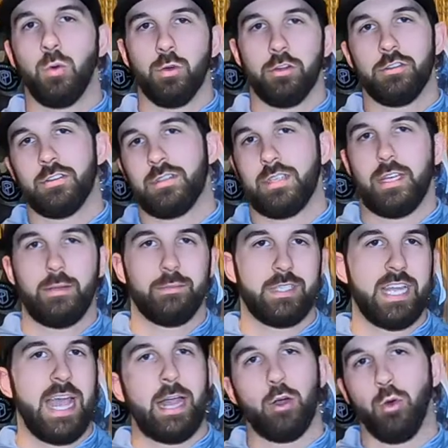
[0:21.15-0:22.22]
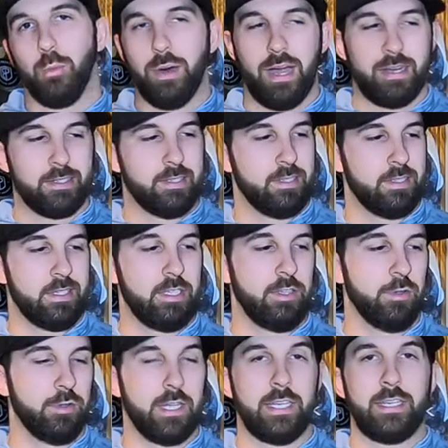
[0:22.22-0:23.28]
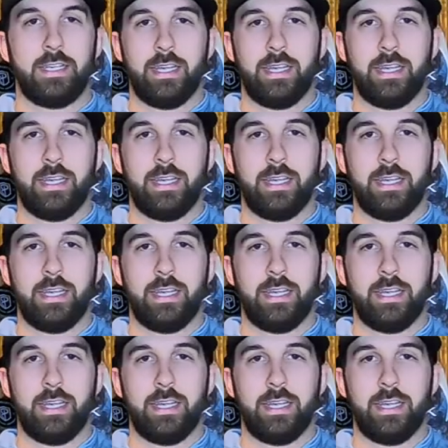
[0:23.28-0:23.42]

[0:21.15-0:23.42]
order type tackle boxes that you can